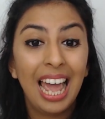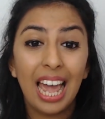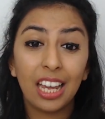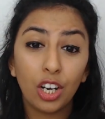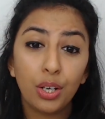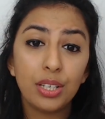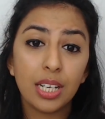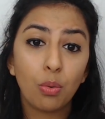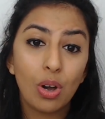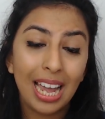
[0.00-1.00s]

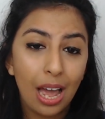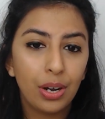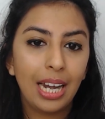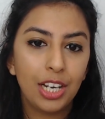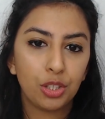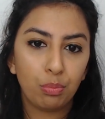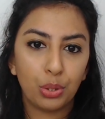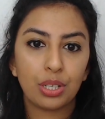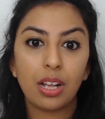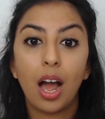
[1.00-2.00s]
including what calculation
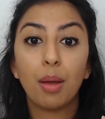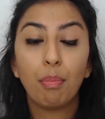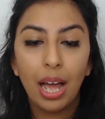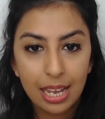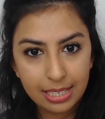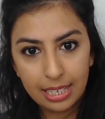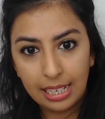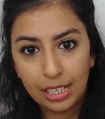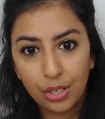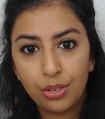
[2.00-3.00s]
books I
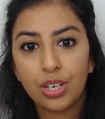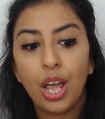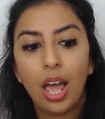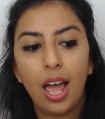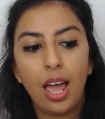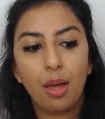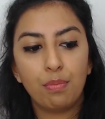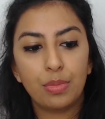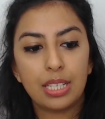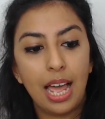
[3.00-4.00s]
personally used
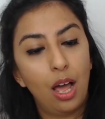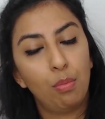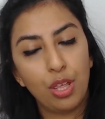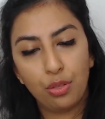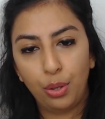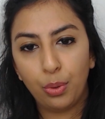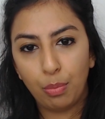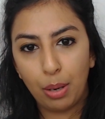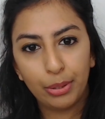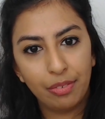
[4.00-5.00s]
to help me through with
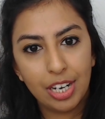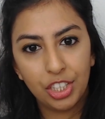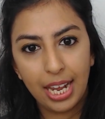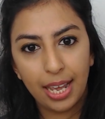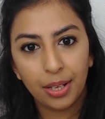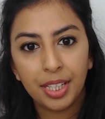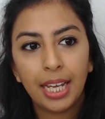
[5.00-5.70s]
my pre-reg year.